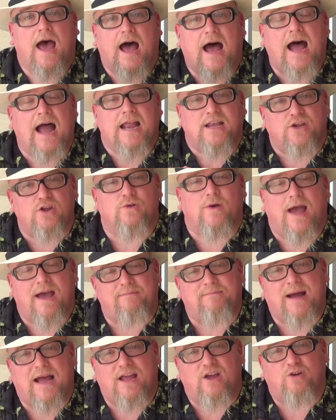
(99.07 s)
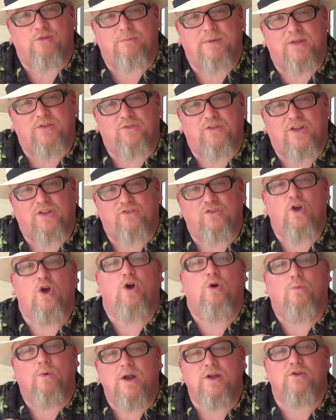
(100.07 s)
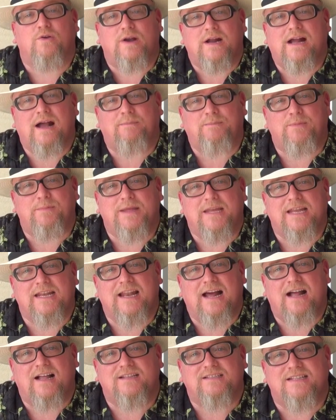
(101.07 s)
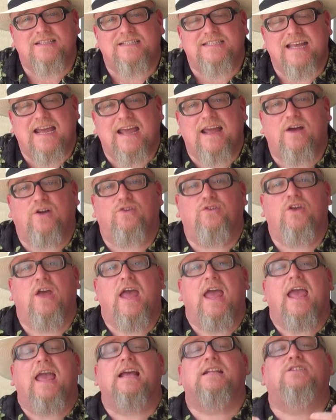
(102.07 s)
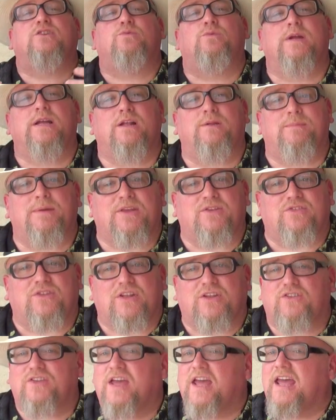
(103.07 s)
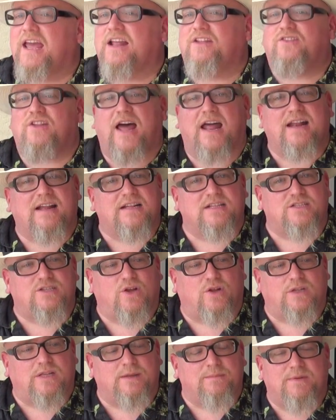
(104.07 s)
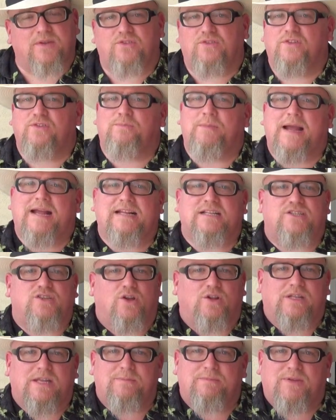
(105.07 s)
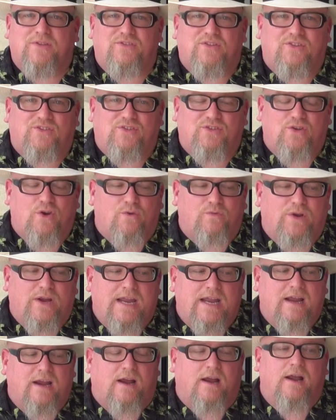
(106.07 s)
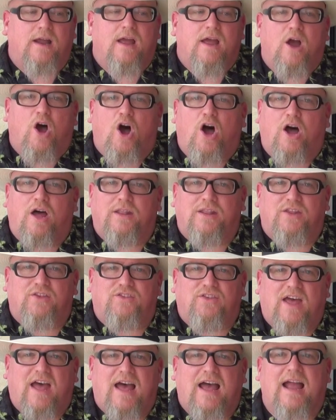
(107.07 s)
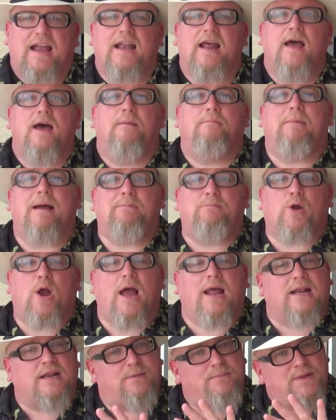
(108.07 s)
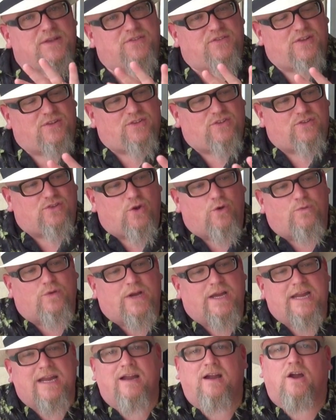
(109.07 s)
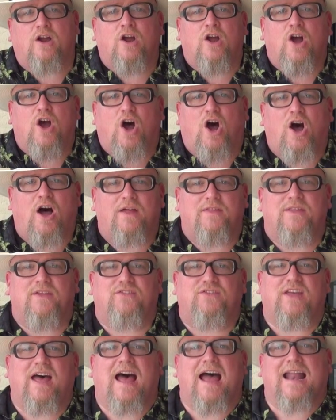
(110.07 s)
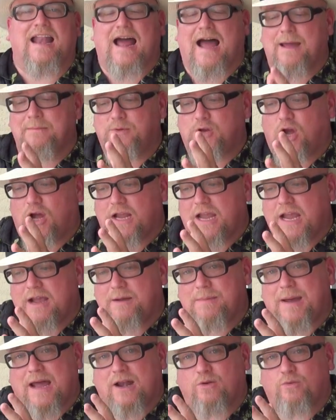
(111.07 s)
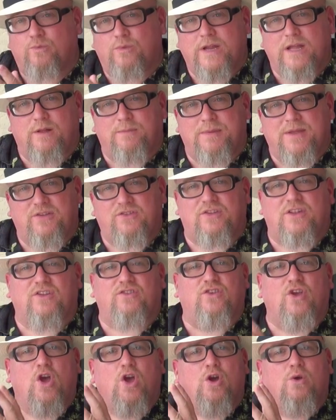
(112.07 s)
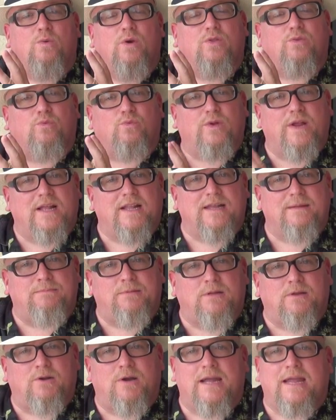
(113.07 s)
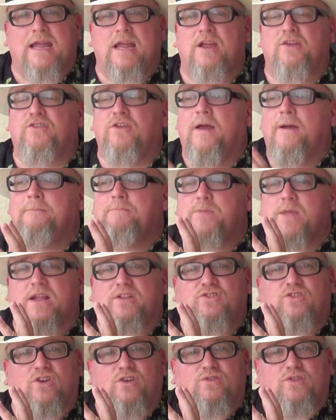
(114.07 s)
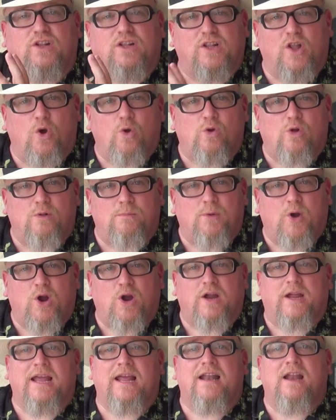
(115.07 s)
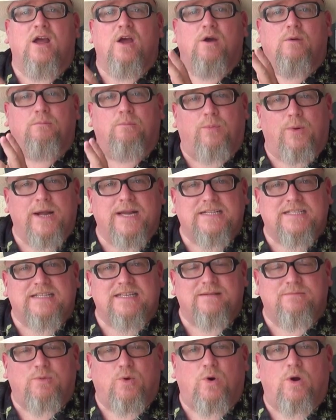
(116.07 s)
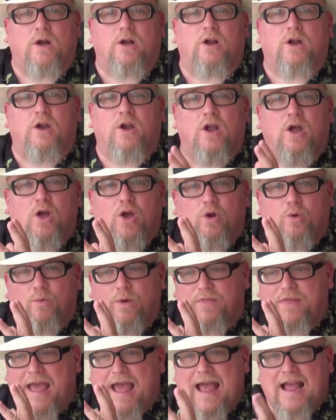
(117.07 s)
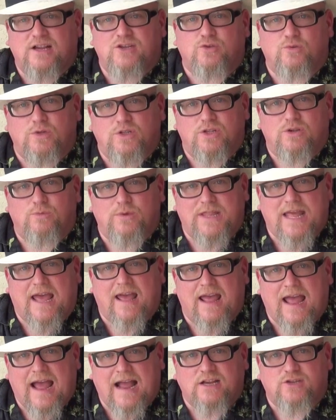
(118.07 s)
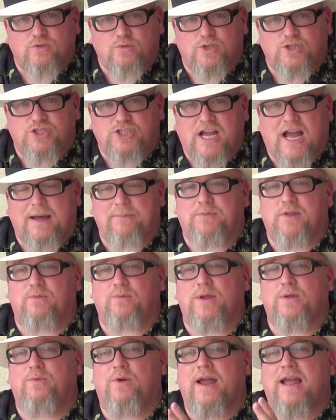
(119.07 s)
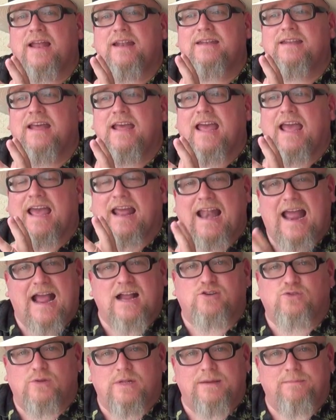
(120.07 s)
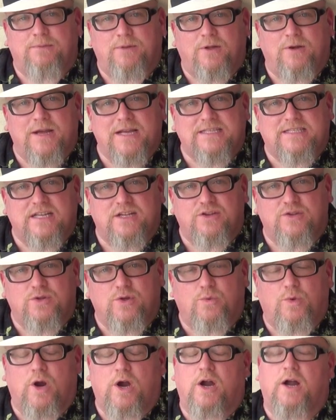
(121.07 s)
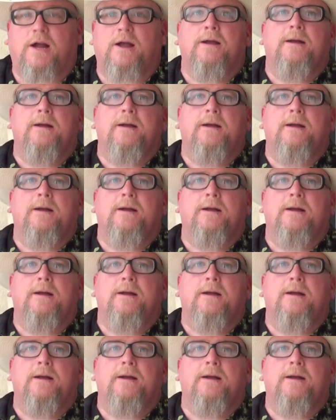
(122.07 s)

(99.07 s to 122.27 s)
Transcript: I do have my own business. We're doing a couple $1 million in sales. It's a real business. It's not a consulting business. My consulting business is over here on the side. My product business is over here on the side. I'm talking about a real business with real employees that serves a local market, bricks and mortar, with an actual shop that we rent and actual employees that do the work.